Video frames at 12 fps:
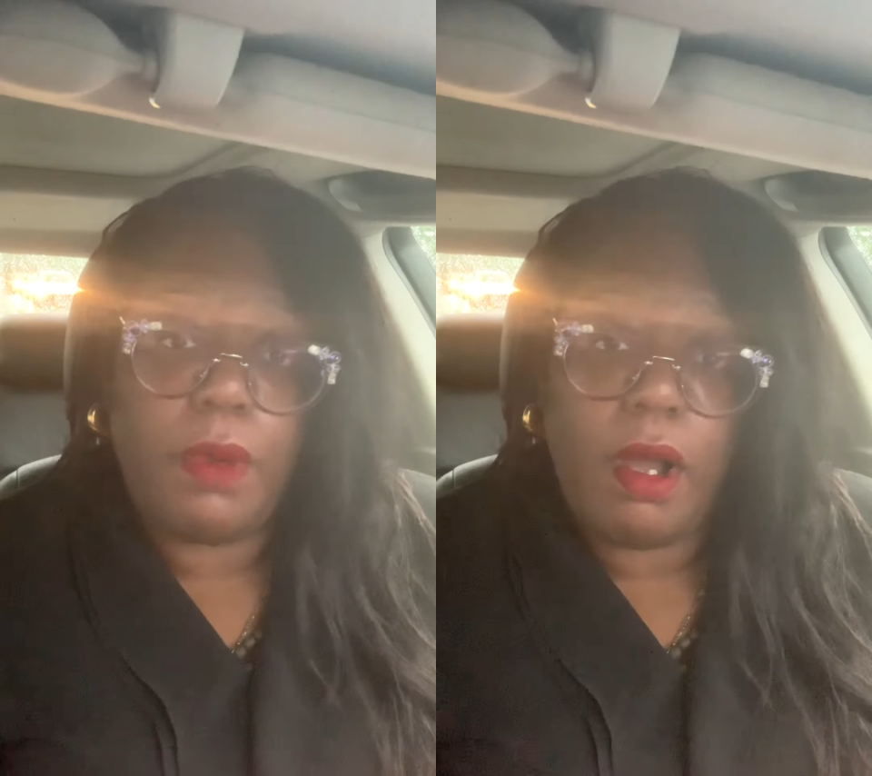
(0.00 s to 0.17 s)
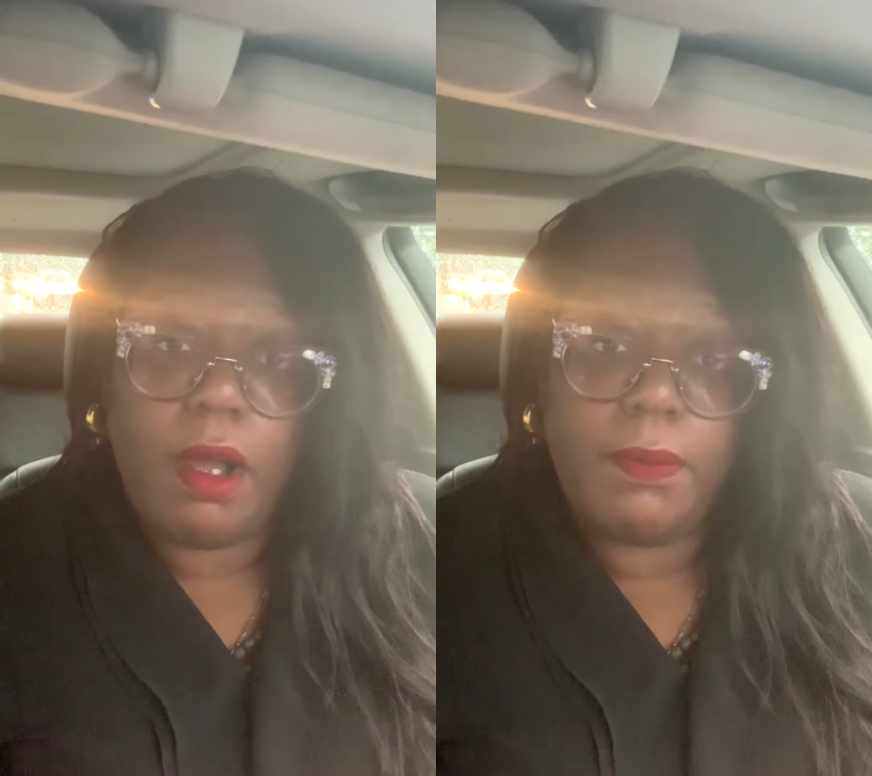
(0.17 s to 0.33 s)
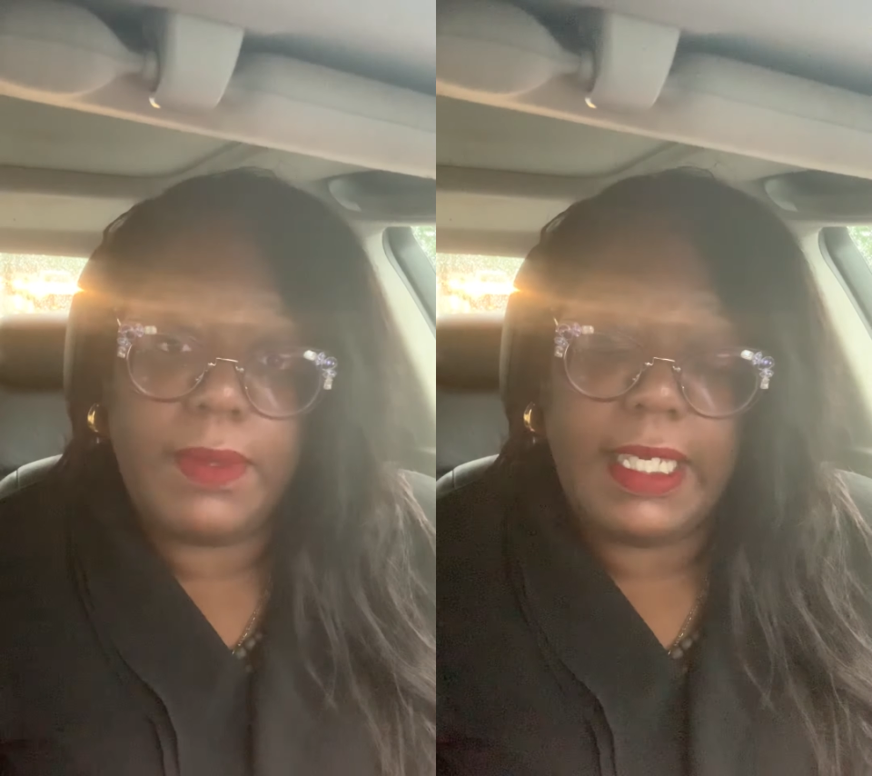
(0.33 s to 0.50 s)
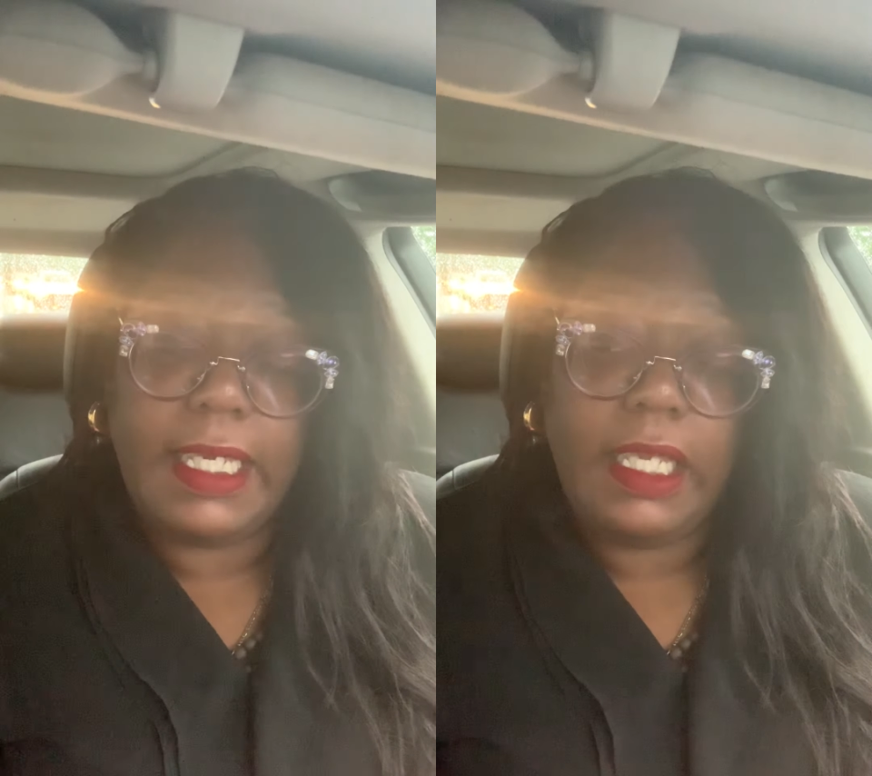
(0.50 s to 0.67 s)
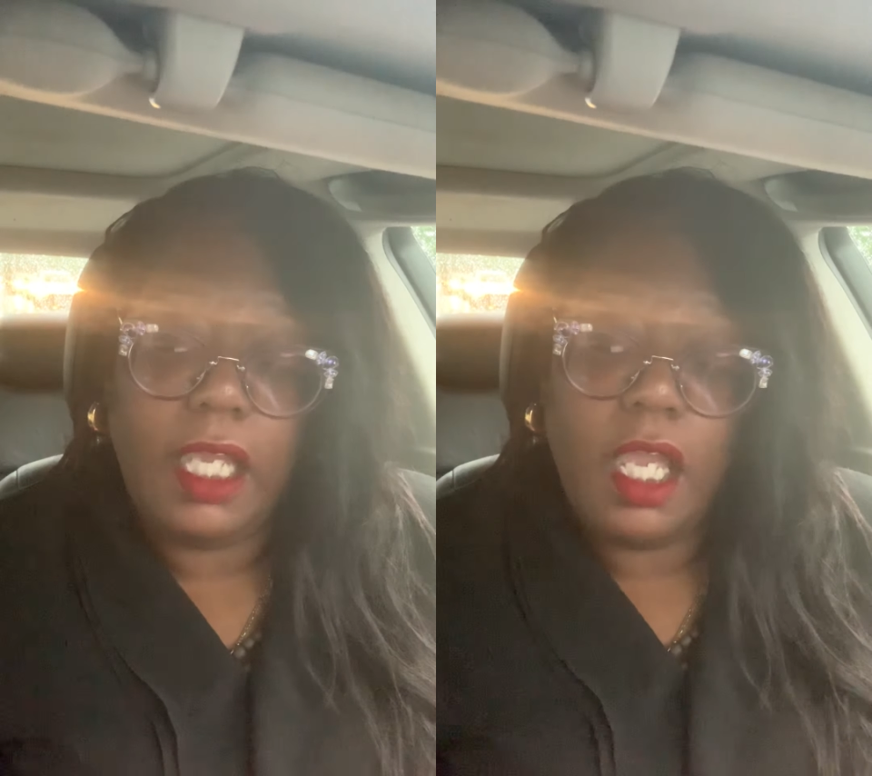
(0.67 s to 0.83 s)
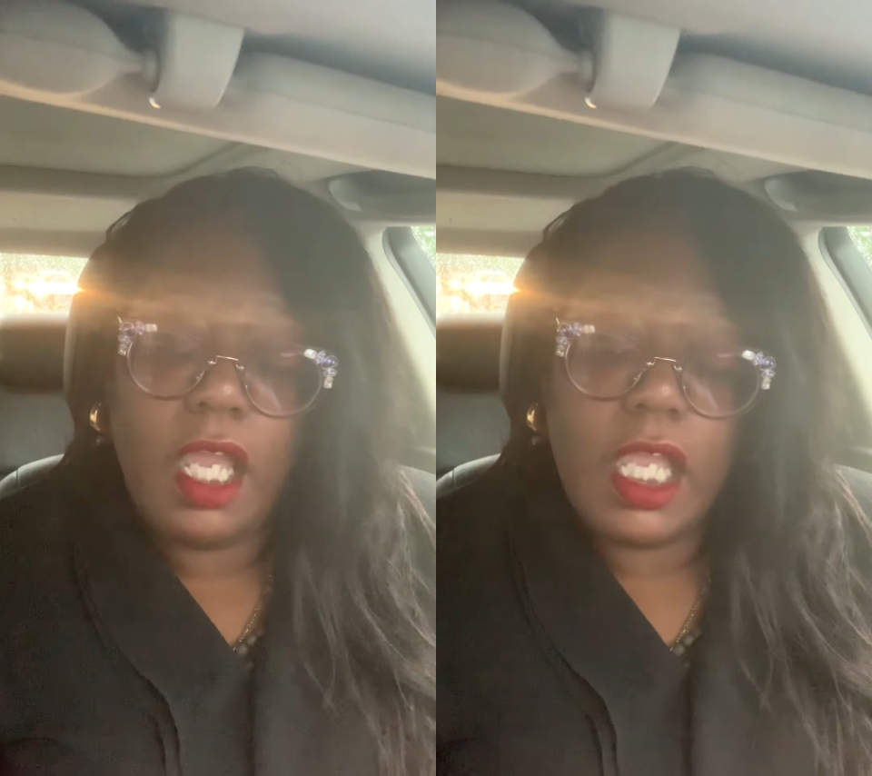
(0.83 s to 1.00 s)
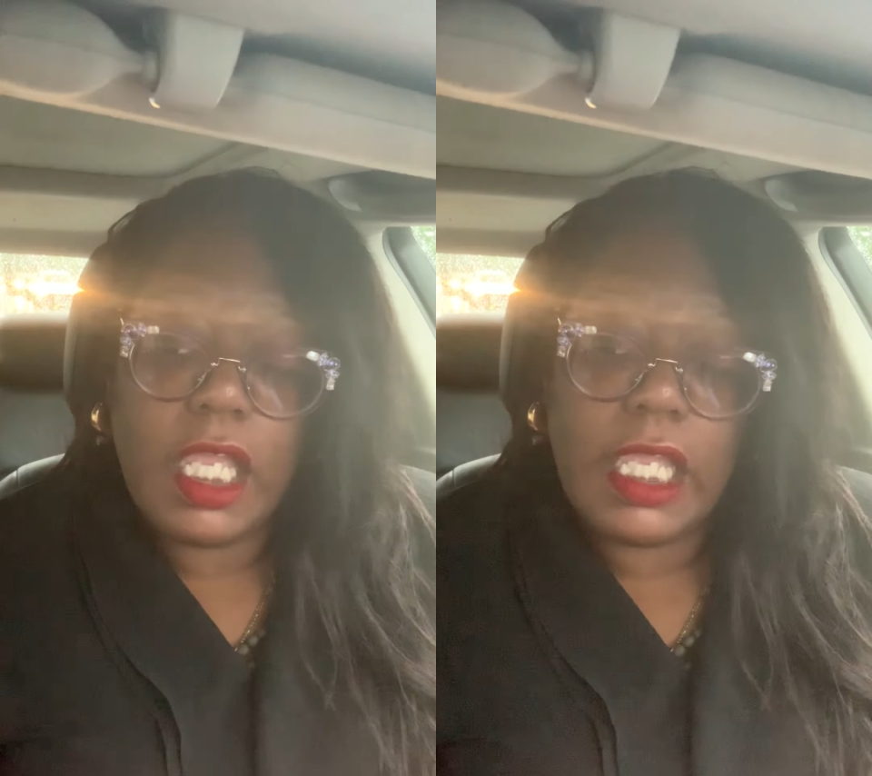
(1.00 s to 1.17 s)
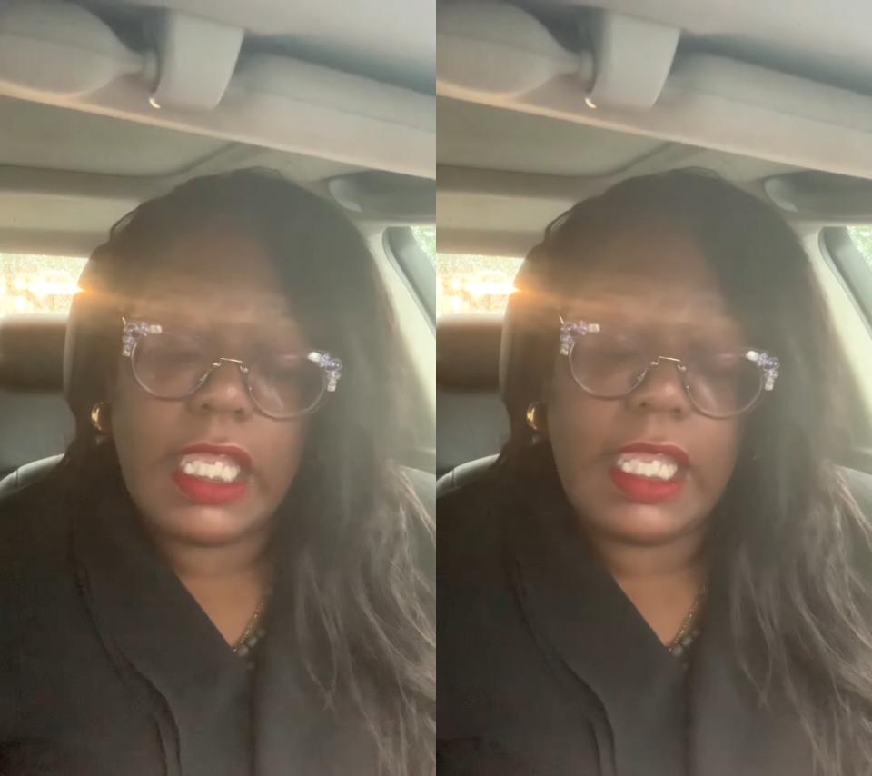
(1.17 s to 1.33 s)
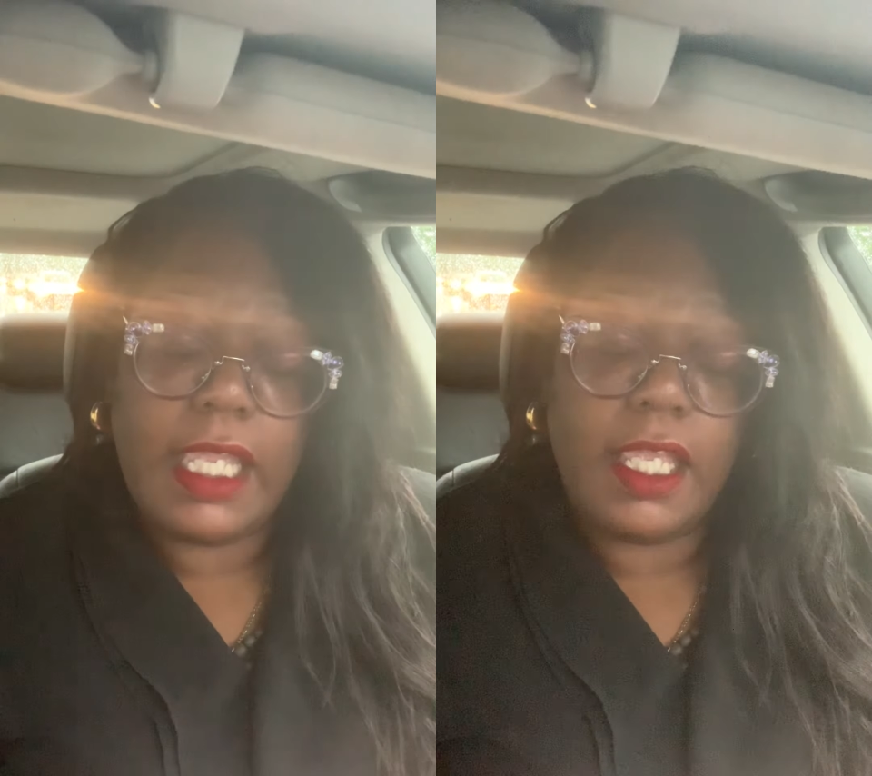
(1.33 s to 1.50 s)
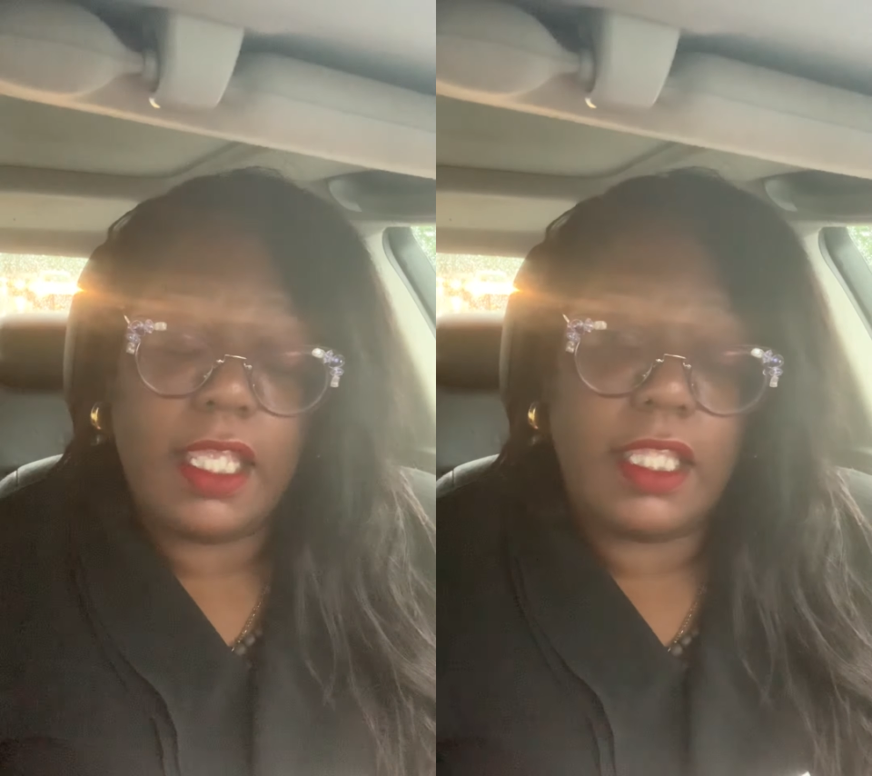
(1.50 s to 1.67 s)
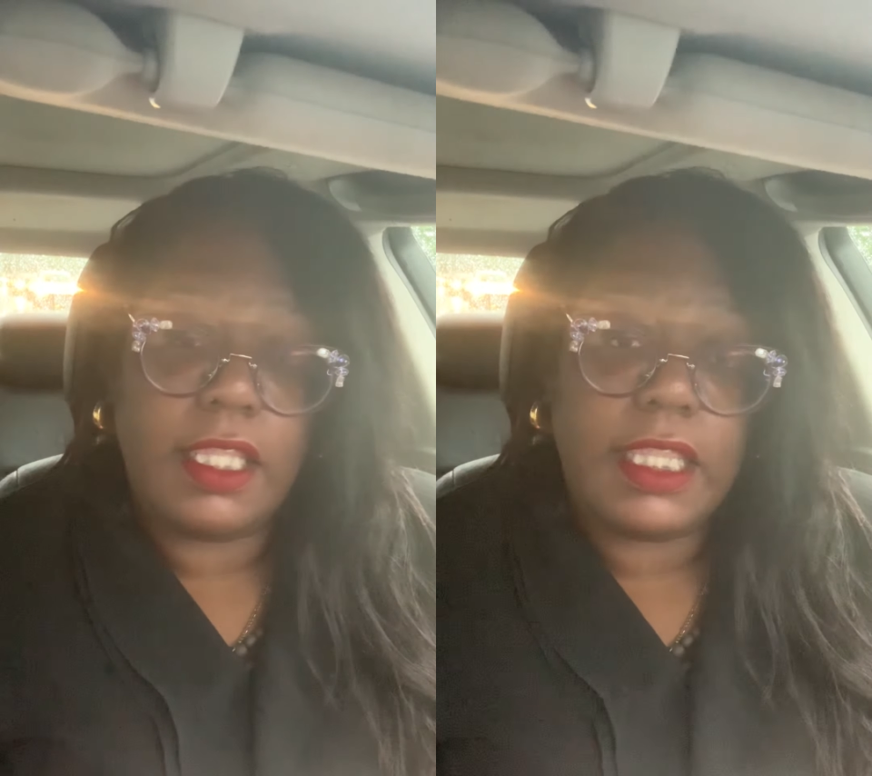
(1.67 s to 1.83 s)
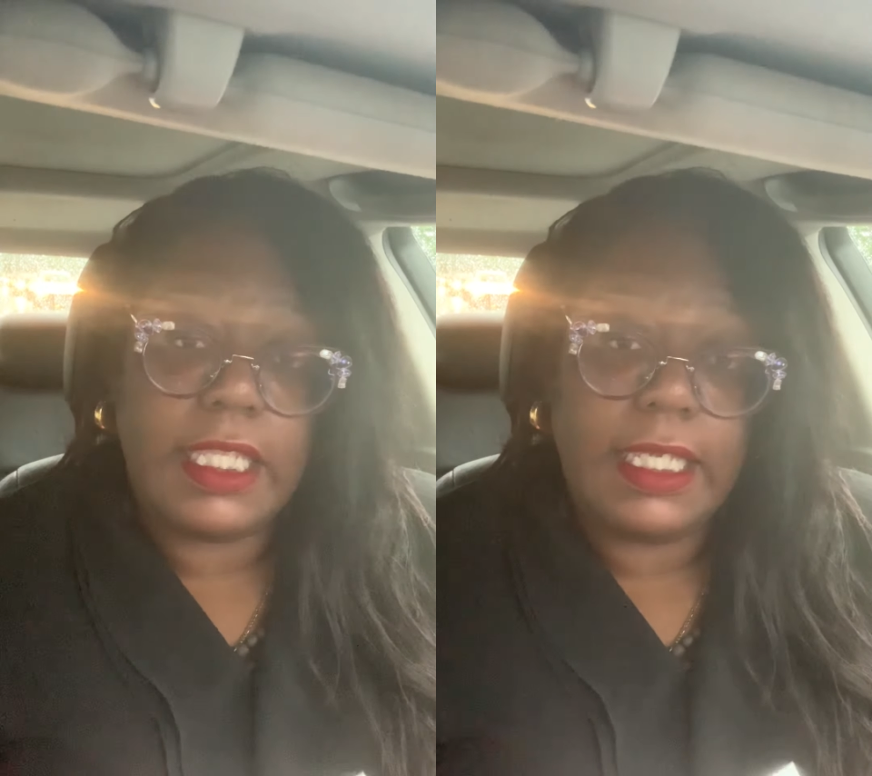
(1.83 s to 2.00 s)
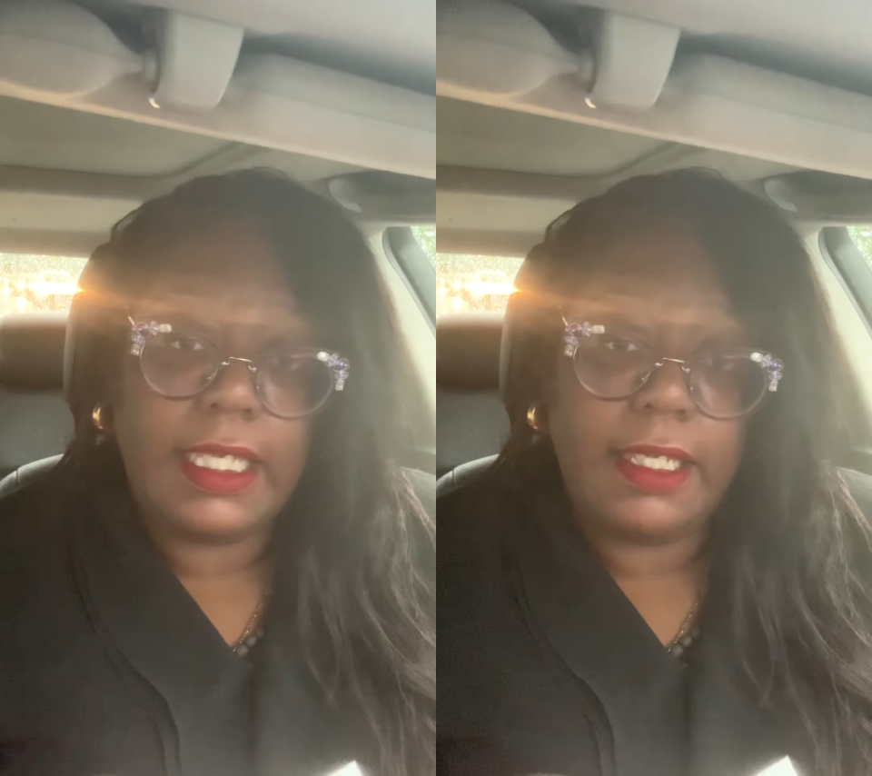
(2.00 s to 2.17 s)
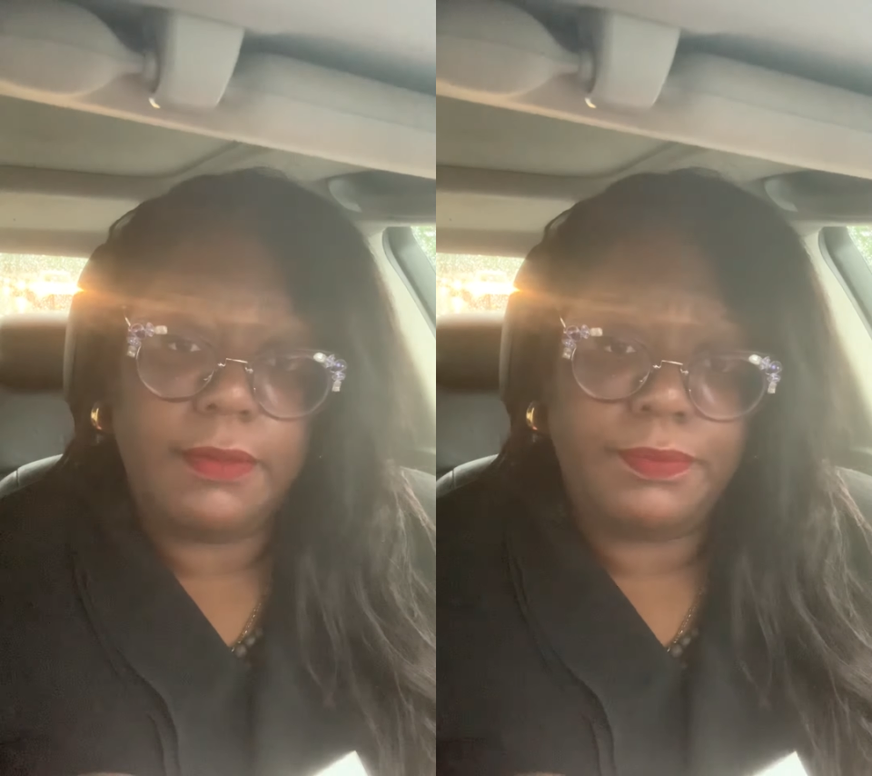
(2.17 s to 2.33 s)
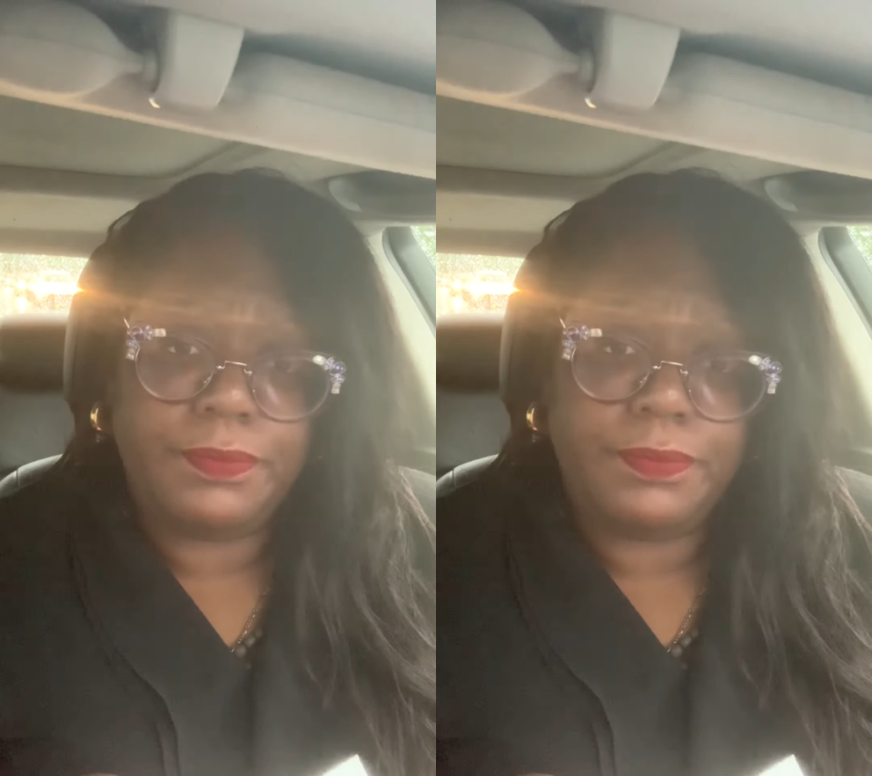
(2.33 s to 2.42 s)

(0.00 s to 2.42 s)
mauby, the